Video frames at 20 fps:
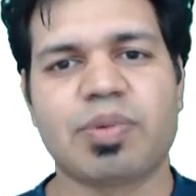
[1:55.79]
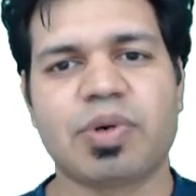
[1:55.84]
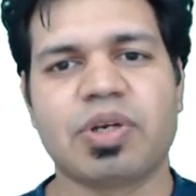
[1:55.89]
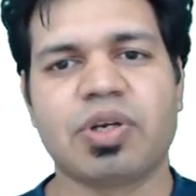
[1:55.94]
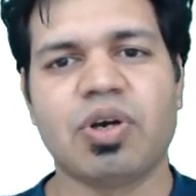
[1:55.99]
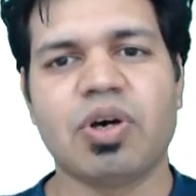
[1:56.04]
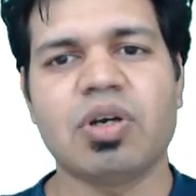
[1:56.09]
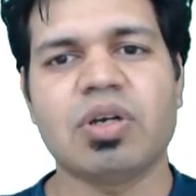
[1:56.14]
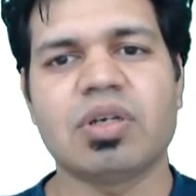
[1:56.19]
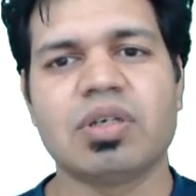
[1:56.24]
per
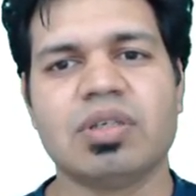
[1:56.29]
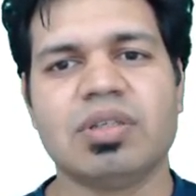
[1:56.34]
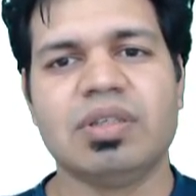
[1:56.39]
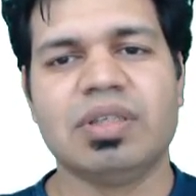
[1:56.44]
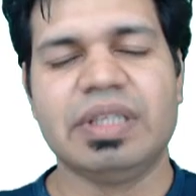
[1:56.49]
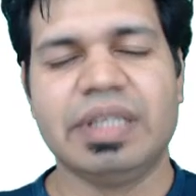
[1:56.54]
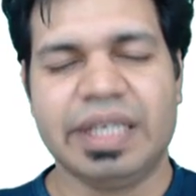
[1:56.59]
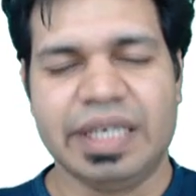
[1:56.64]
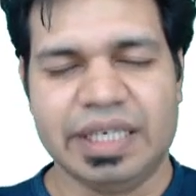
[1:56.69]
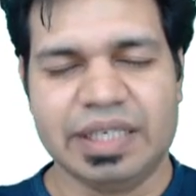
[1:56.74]
your
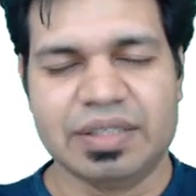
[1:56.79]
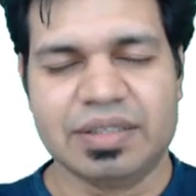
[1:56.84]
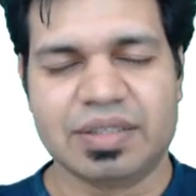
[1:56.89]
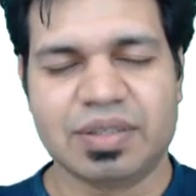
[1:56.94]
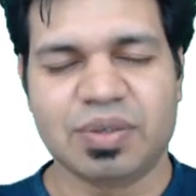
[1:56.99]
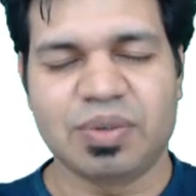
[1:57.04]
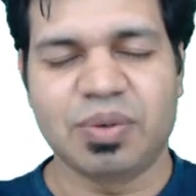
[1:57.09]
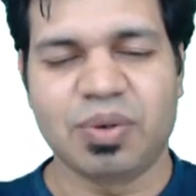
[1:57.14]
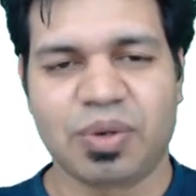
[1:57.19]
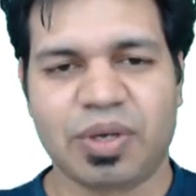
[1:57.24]

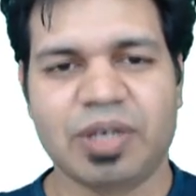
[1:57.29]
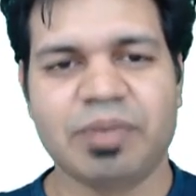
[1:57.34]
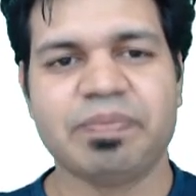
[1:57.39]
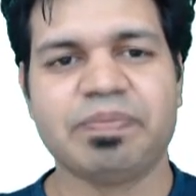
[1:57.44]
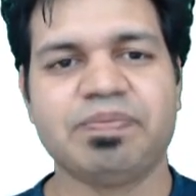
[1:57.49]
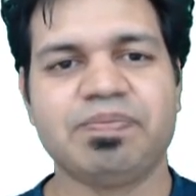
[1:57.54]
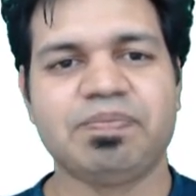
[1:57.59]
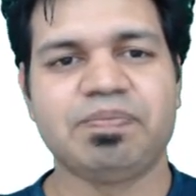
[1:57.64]
needs. Okay.